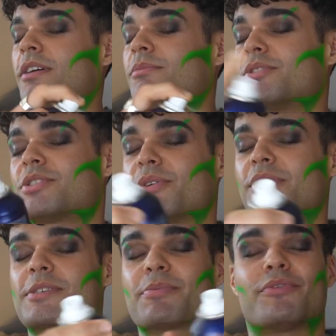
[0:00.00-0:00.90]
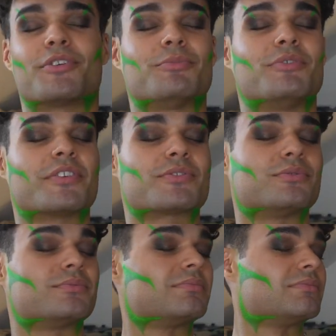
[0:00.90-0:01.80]
I'm just doing this before I can move at
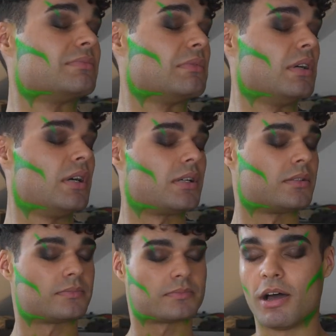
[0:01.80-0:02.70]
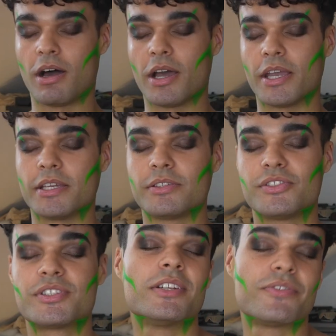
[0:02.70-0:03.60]
all. Ugh. I
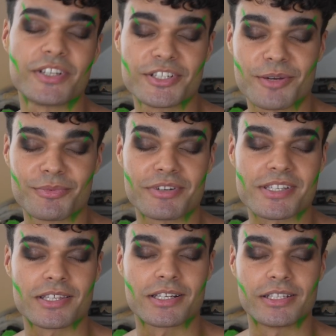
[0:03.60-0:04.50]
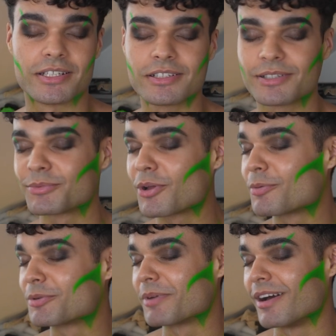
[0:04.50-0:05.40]
did finish up the rest of the cleaning, and I'm not
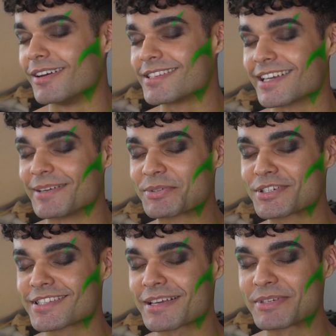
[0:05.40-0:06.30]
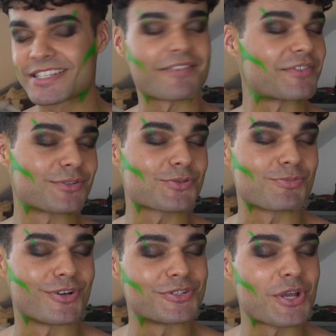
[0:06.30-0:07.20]
opening my eyes yet because that means everything will
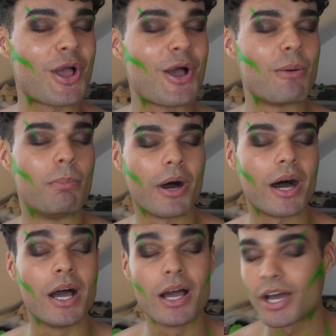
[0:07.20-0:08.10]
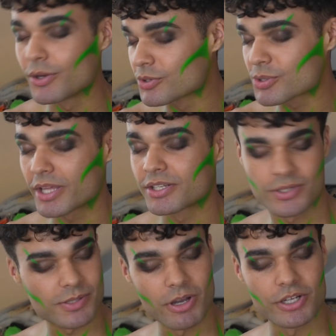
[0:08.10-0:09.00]
smudge. But I also added
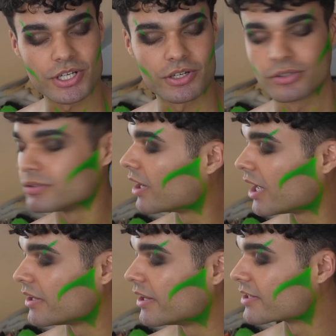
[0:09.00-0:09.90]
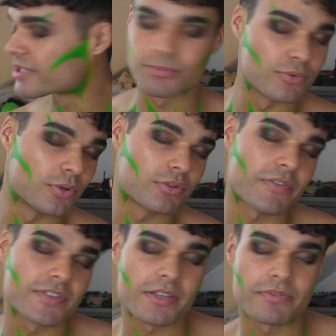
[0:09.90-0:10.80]
on some eyeshadow and then some more
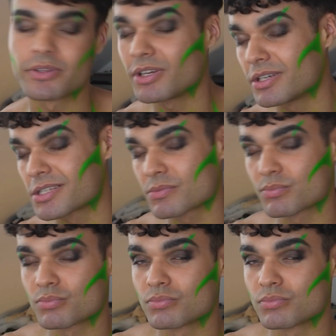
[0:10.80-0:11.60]
graphic stuff around the eyes.